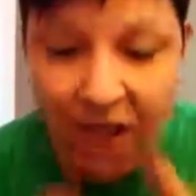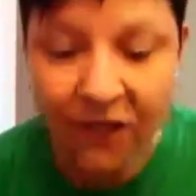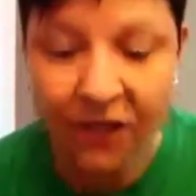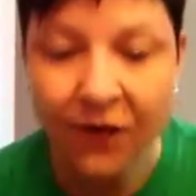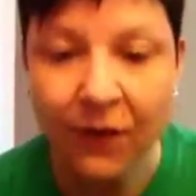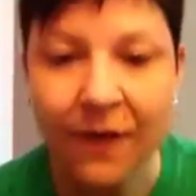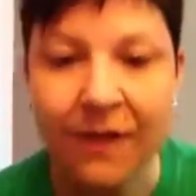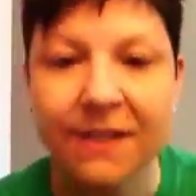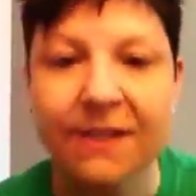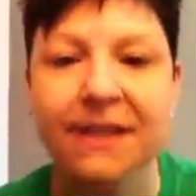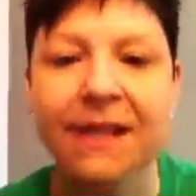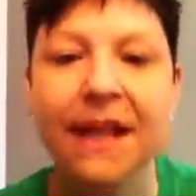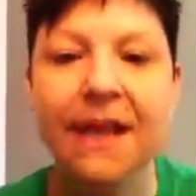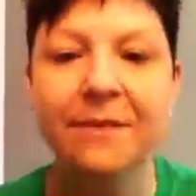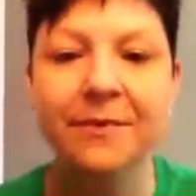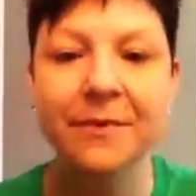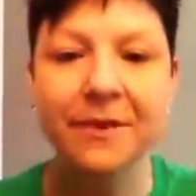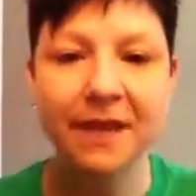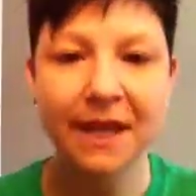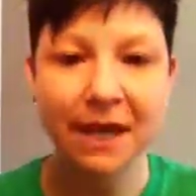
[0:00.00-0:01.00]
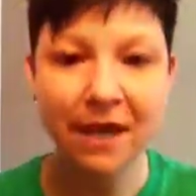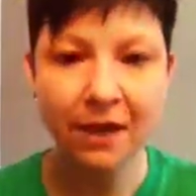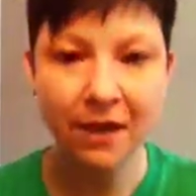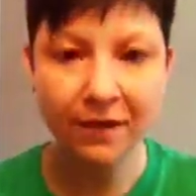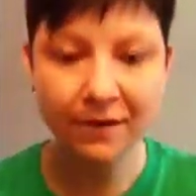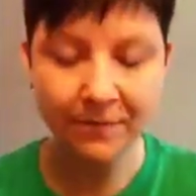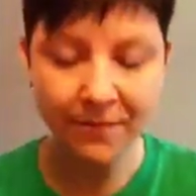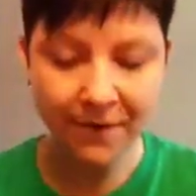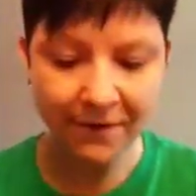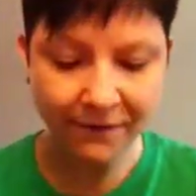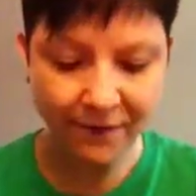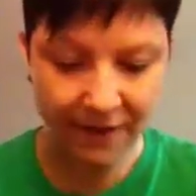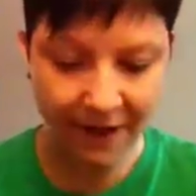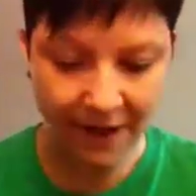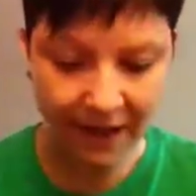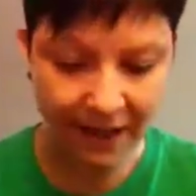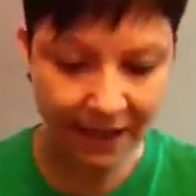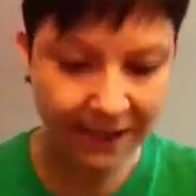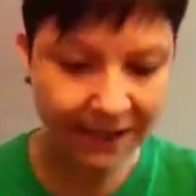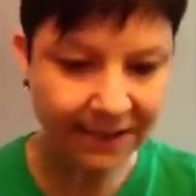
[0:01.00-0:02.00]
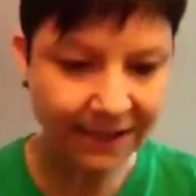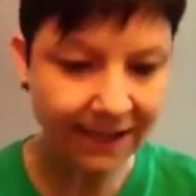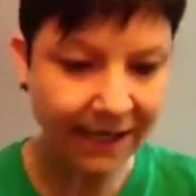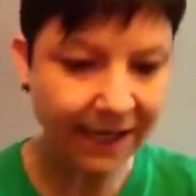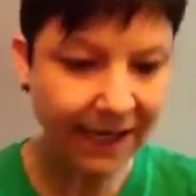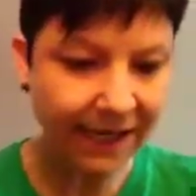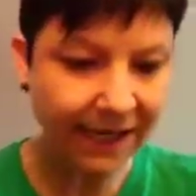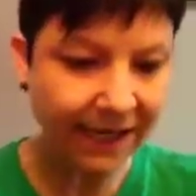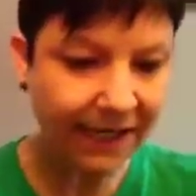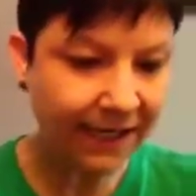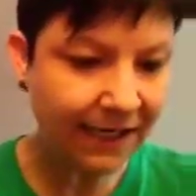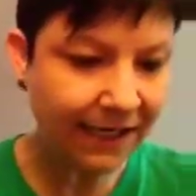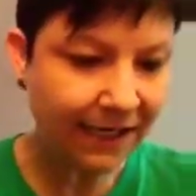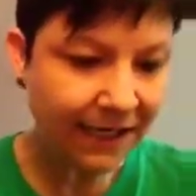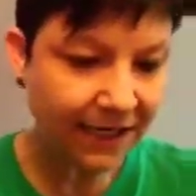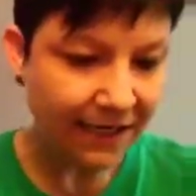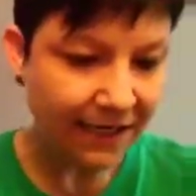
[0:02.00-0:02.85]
So I just kind of put that all over my face, and